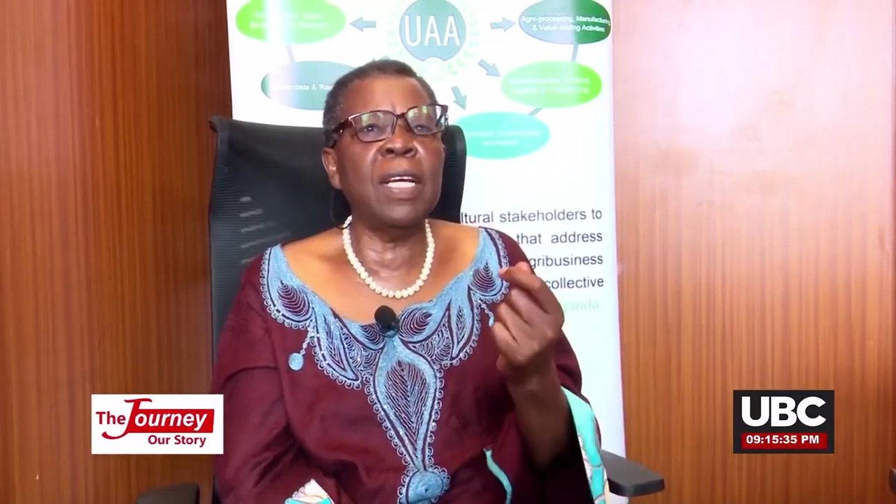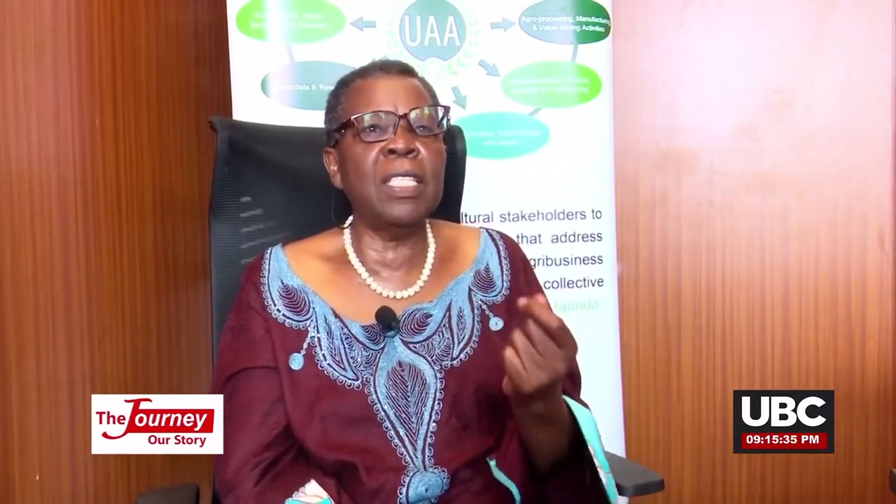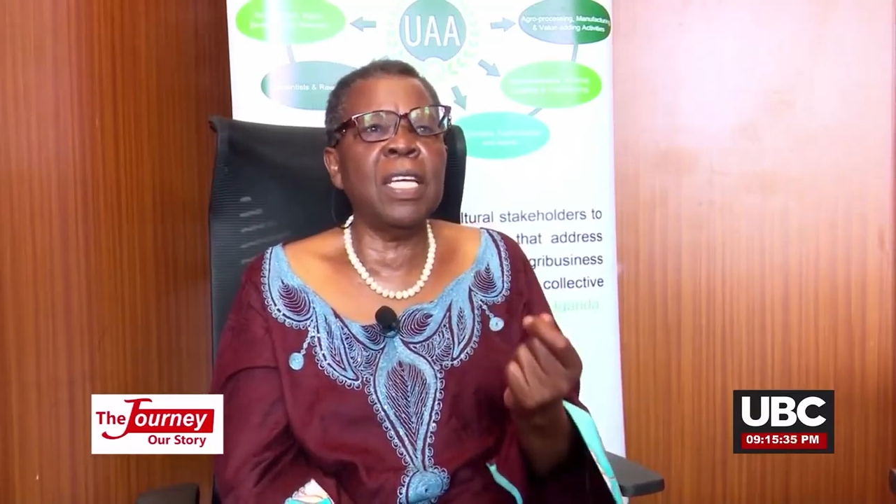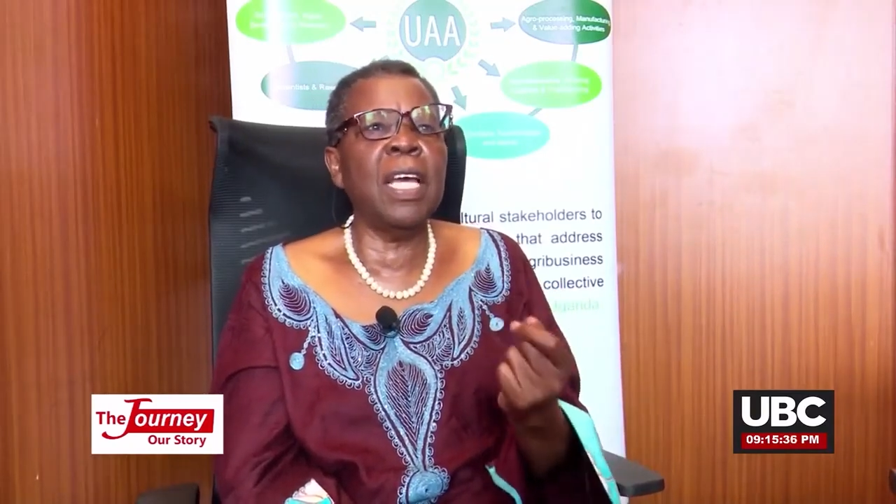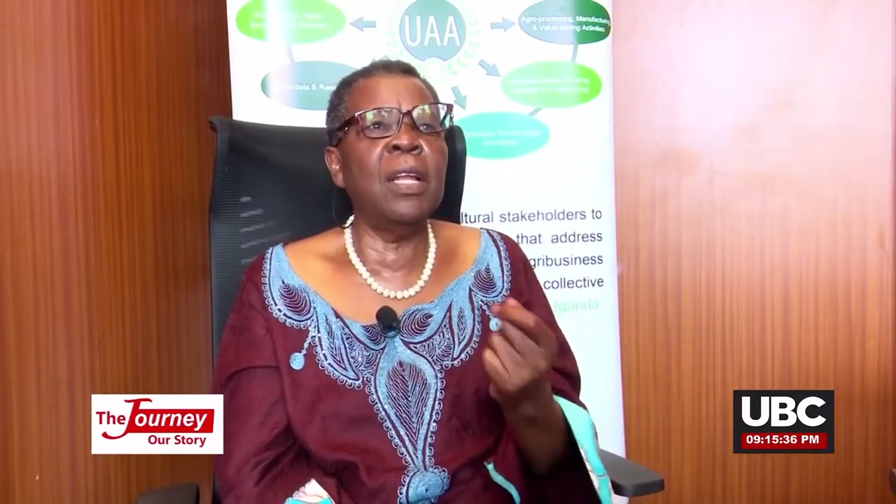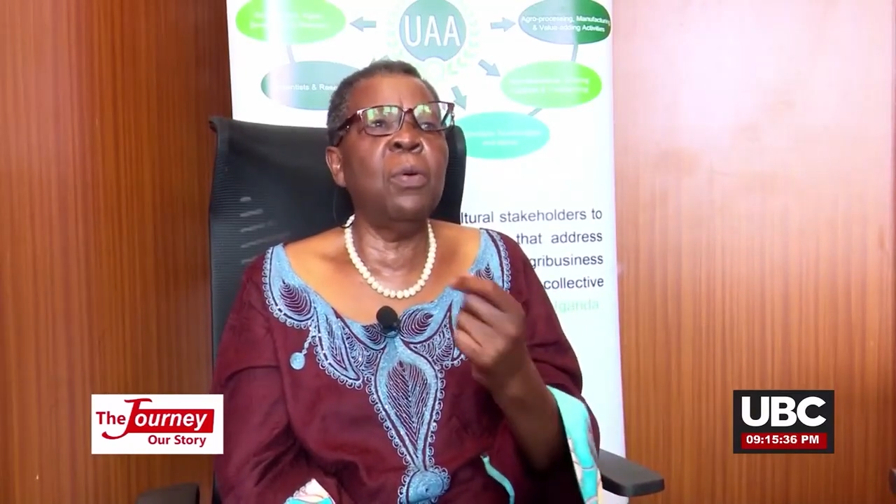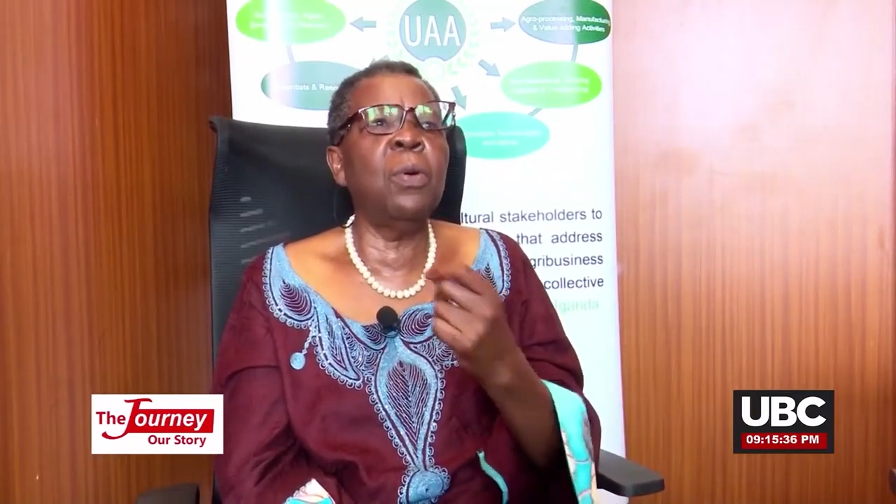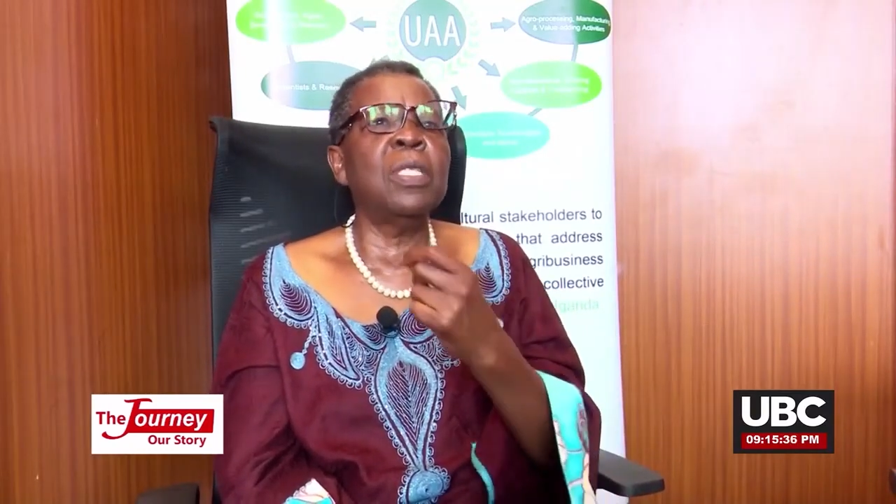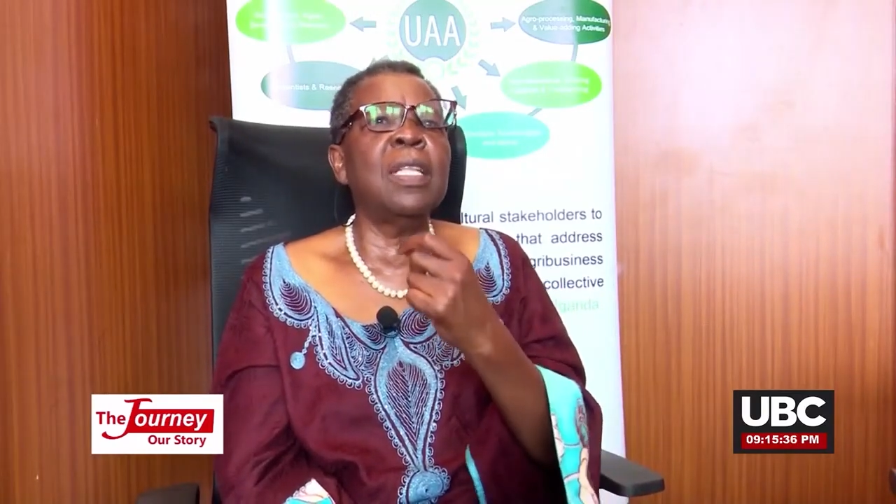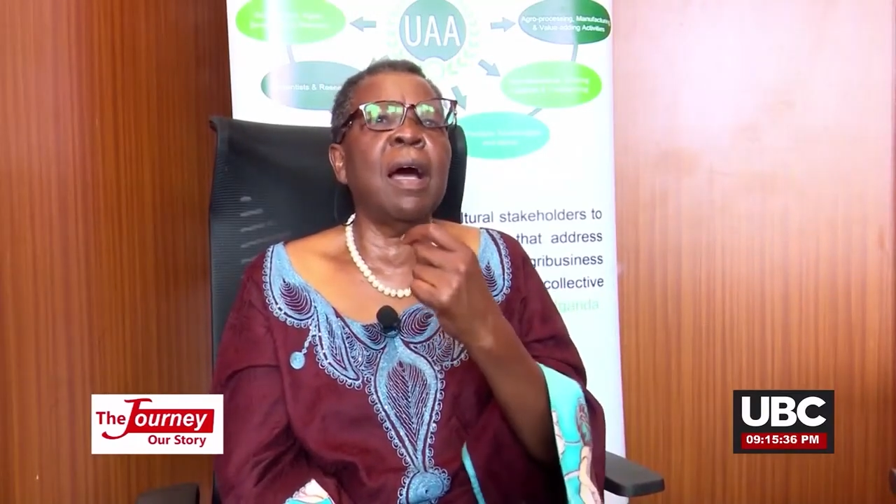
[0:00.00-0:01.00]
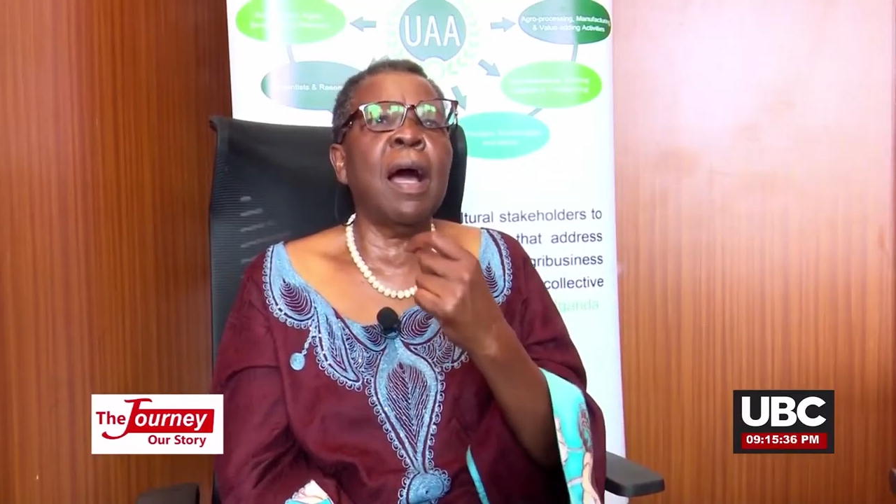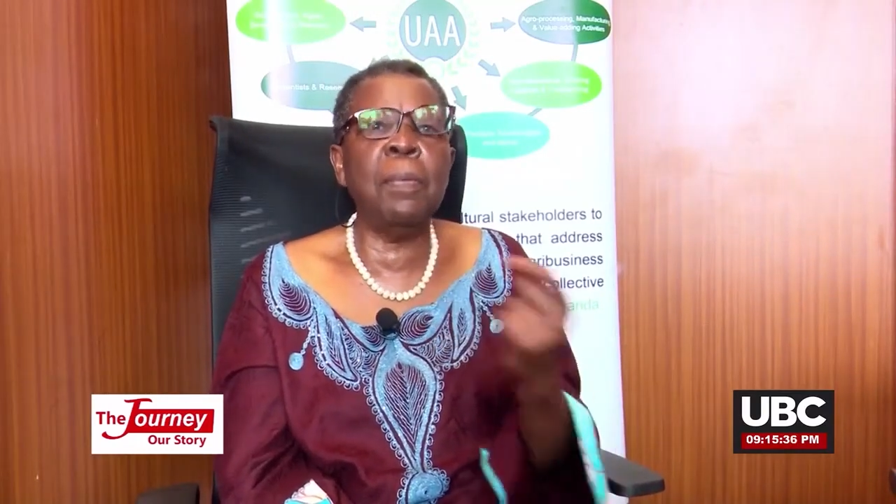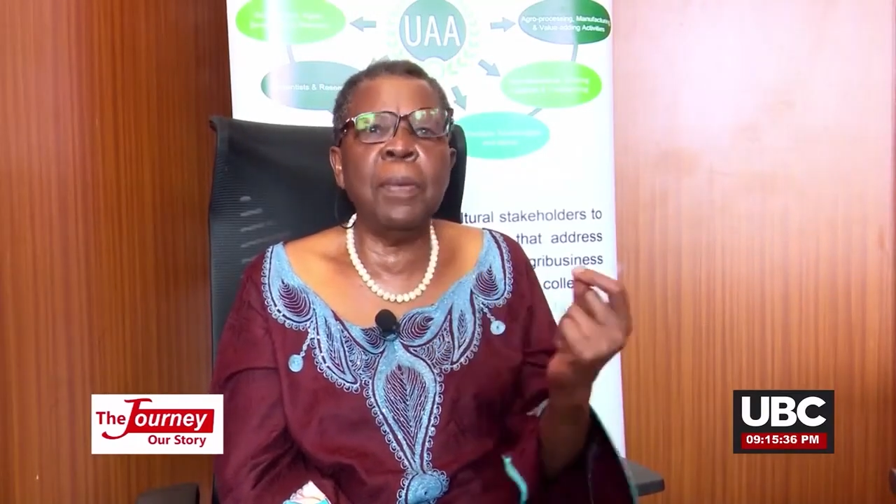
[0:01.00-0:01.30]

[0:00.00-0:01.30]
after chicken was the